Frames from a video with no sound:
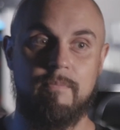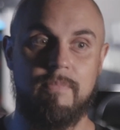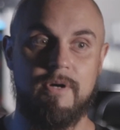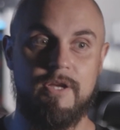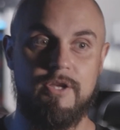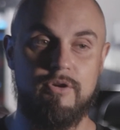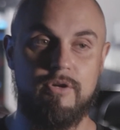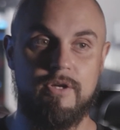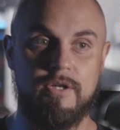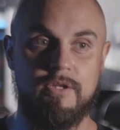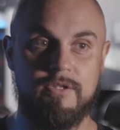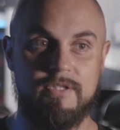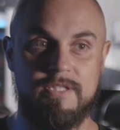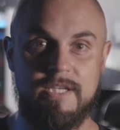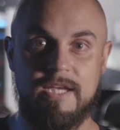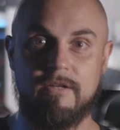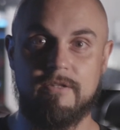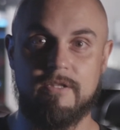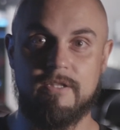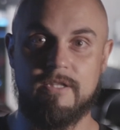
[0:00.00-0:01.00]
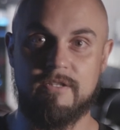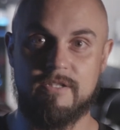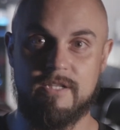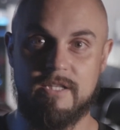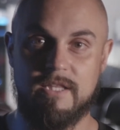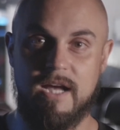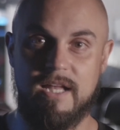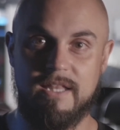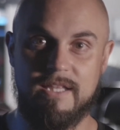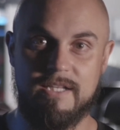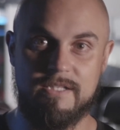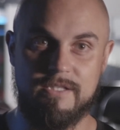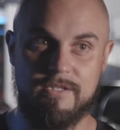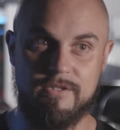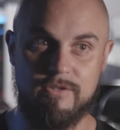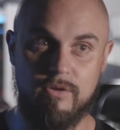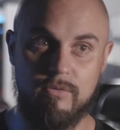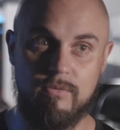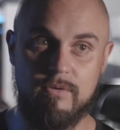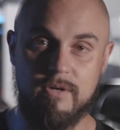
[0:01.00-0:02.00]
but you can tell that there's a lot
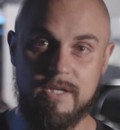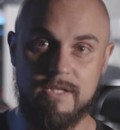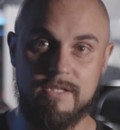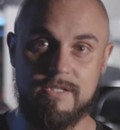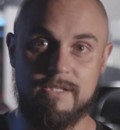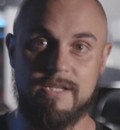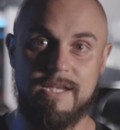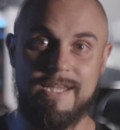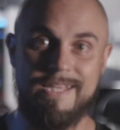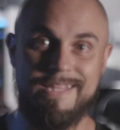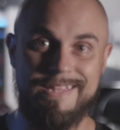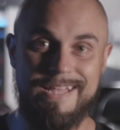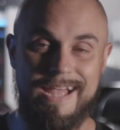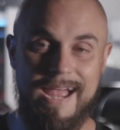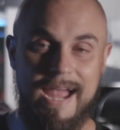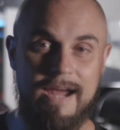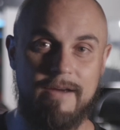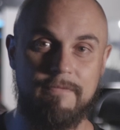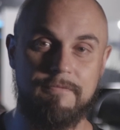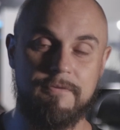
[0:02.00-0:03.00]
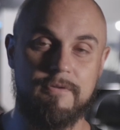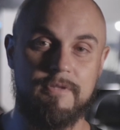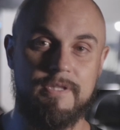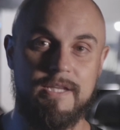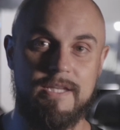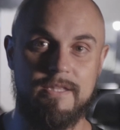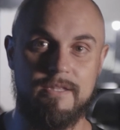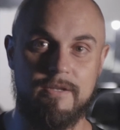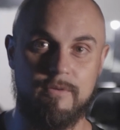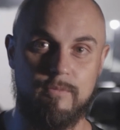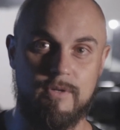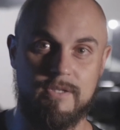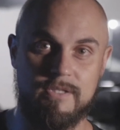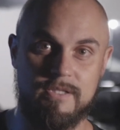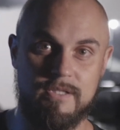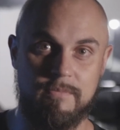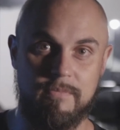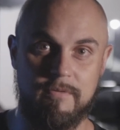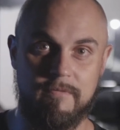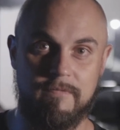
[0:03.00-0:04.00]
less noise in the after than there
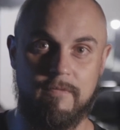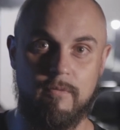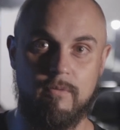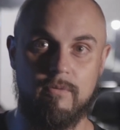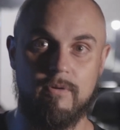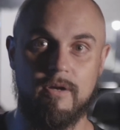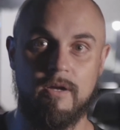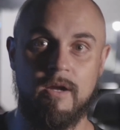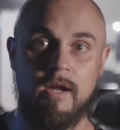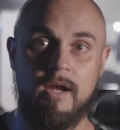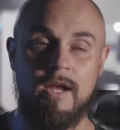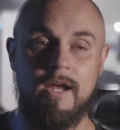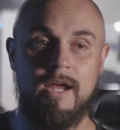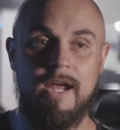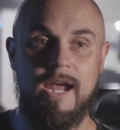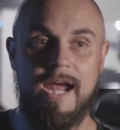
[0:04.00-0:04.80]
was in the before.